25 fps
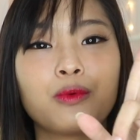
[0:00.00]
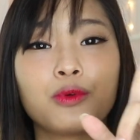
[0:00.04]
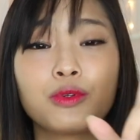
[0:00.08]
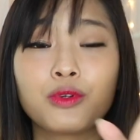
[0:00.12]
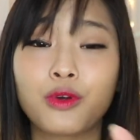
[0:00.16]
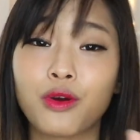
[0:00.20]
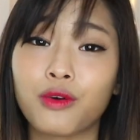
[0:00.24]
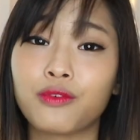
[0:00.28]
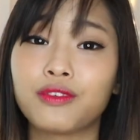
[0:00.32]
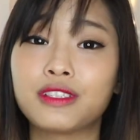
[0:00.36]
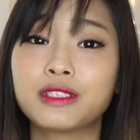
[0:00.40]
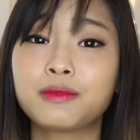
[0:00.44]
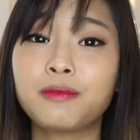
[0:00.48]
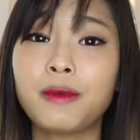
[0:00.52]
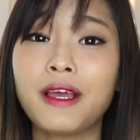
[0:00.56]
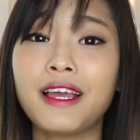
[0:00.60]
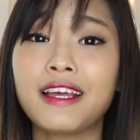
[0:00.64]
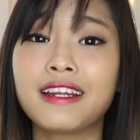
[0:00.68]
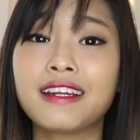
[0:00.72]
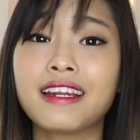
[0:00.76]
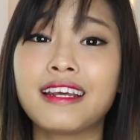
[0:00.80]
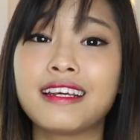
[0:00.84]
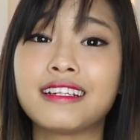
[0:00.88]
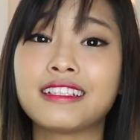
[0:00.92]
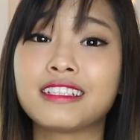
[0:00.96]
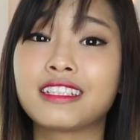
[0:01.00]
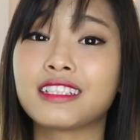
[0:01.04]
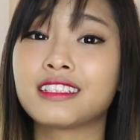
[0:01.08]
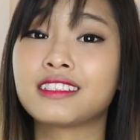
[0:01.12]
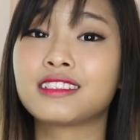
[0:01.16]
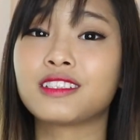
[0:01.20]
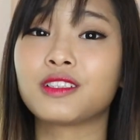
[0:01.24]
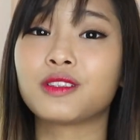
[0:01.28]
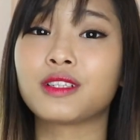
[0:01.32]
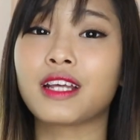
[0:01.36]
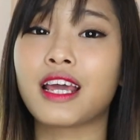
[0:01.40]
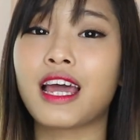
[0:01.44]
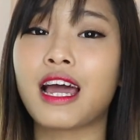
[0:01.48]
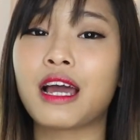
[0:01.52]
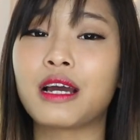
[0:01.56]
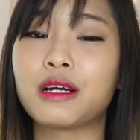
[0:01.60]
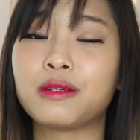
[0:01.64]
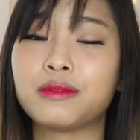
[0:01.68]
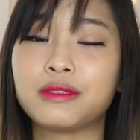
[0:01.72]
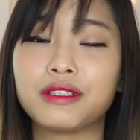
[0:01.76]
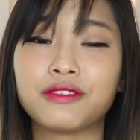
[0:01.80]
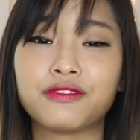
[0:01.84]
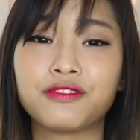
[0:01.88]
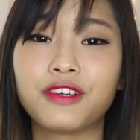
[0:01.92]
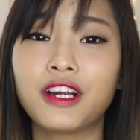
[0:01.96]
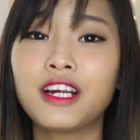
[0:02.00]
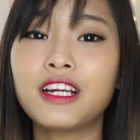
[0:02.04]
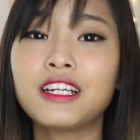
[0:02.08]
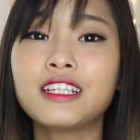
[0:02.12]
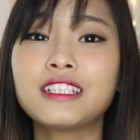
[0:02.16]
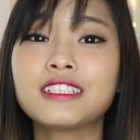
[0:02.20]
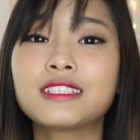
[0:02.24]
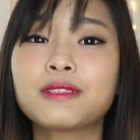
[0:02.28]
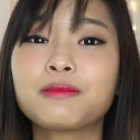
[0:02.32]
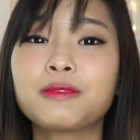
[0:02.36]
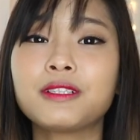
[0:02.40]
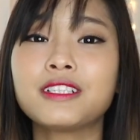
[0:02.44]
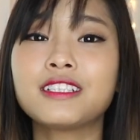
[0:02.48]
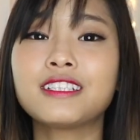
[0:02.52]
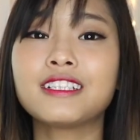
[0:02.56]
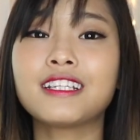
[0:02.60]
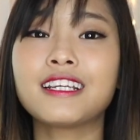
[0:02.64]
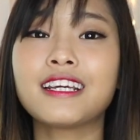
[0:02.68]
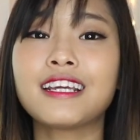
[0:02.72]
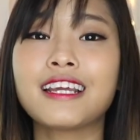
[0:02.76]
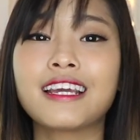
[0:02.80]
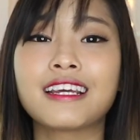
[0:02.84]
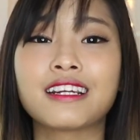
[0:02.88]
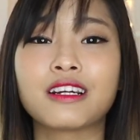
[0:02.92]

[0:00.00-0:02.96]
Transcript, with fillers: won't overspend and just so that I will be very disciplined today